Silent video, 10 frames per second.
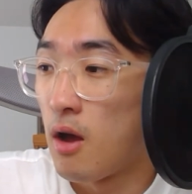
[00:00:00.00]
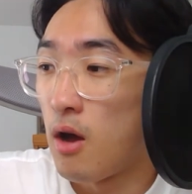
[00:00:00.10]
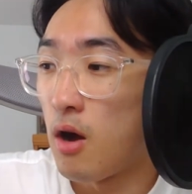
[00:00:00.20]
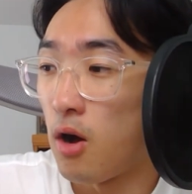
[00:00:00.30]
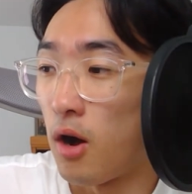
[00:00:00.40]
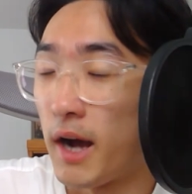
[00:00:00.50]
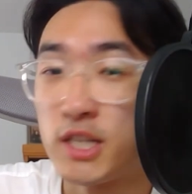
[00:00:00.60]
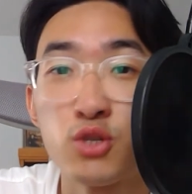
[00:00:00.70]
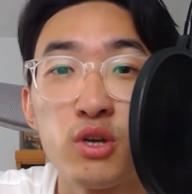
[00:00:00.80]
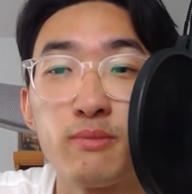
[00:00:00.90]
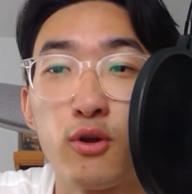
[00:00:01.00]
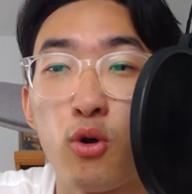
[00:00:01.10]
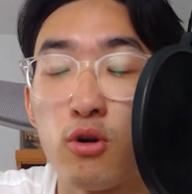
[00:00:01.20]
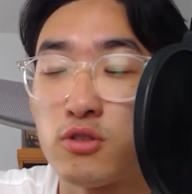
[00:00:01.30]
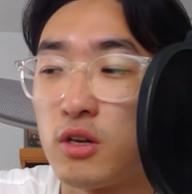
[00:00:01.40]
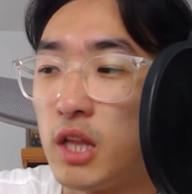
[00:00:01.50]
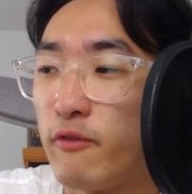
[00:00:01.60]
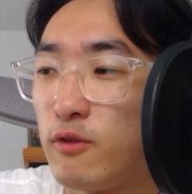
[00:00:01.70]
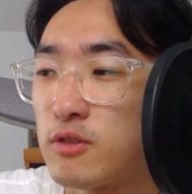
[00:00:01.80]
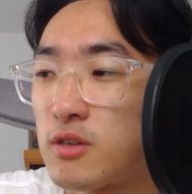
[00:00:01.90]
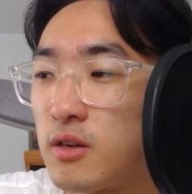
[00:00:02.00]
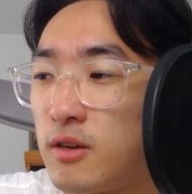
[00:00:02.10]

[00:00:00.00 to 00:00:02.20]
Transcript: Oh, I just raised my cortisol levels.